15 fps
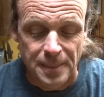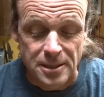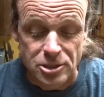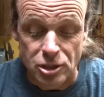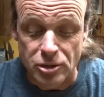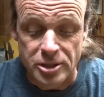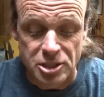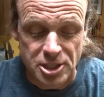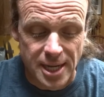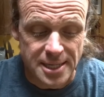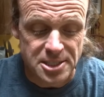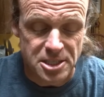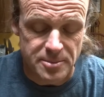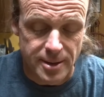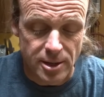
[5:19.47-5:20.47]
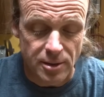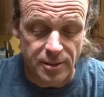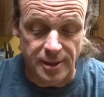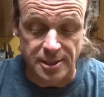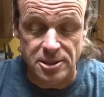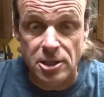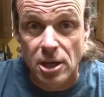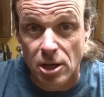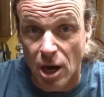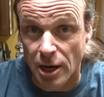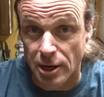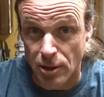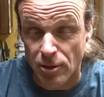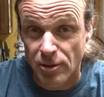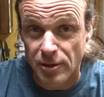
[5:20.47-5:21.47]
So you can change the metal things.
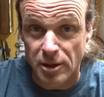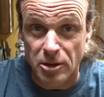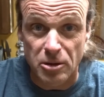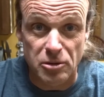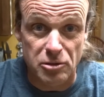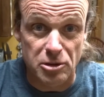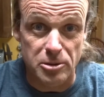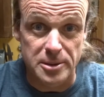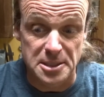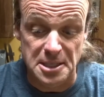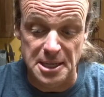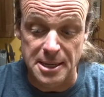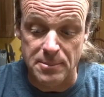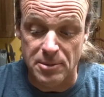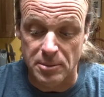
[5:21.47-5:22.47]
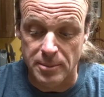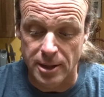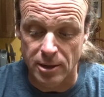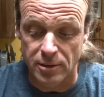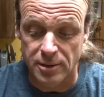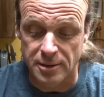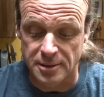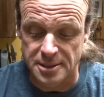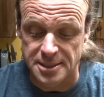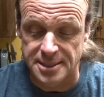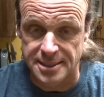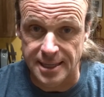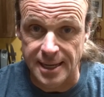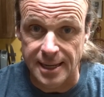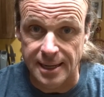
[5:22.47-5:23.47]
Another thing you could do is keep the metal thing the
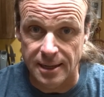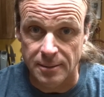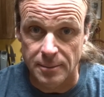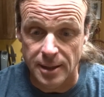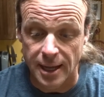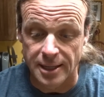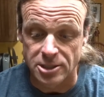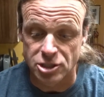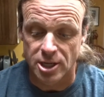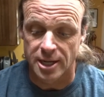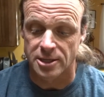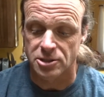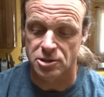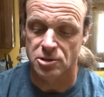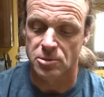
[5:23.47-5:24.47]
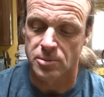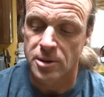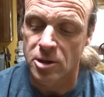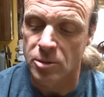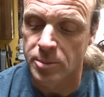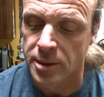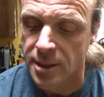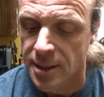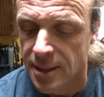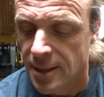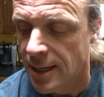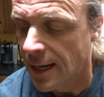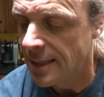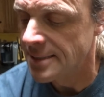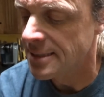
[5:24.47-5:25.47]
same and change the rope.
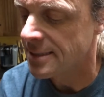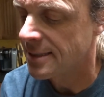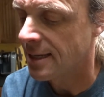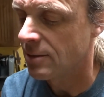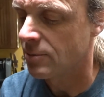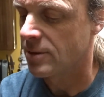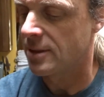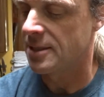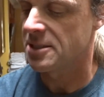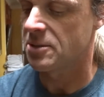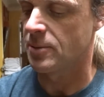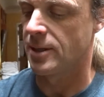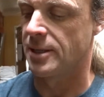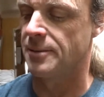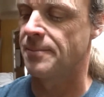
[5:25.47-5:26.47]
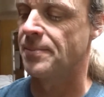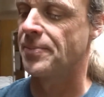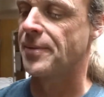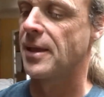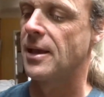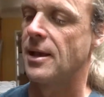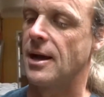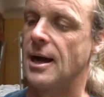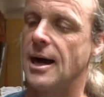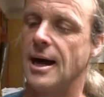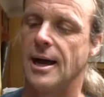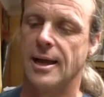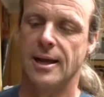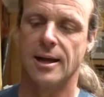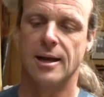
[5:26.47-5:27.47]
I did that with this one.
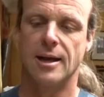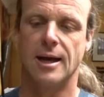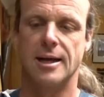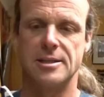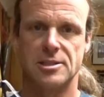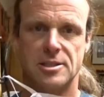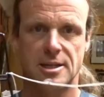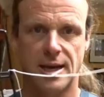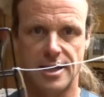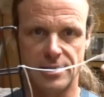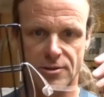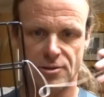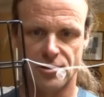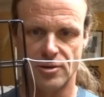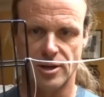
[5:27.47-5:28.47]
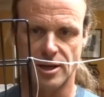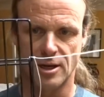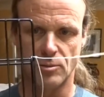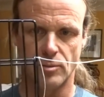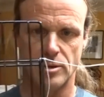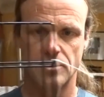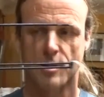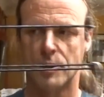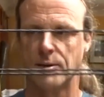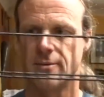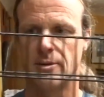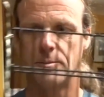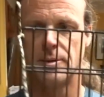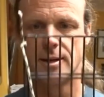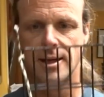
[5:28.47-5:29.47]
I tied string on one part of
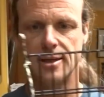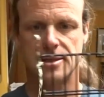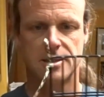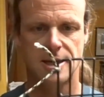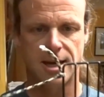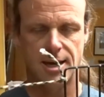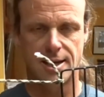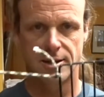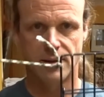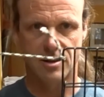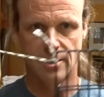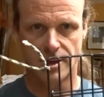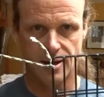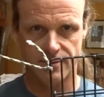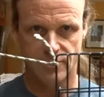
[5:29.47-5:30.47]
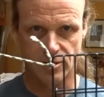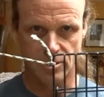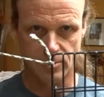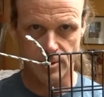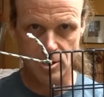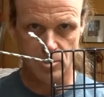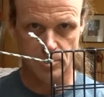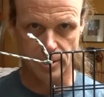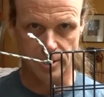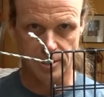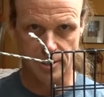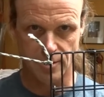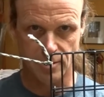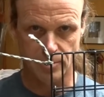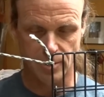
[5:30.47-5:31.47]
it, but I tied the heavier rope on
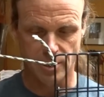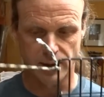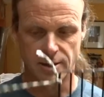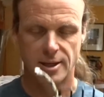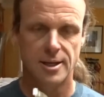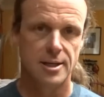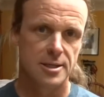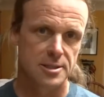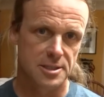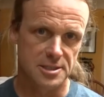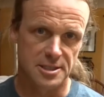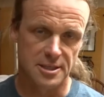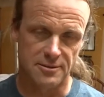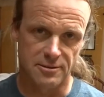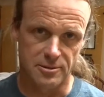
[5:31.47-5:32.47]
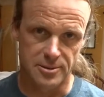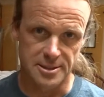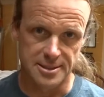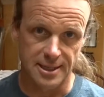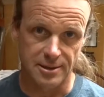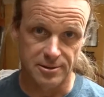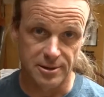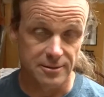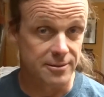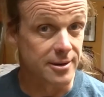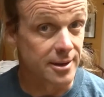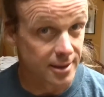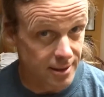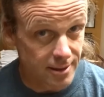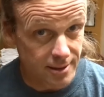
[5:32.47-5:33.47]
another part to see if it would sound different.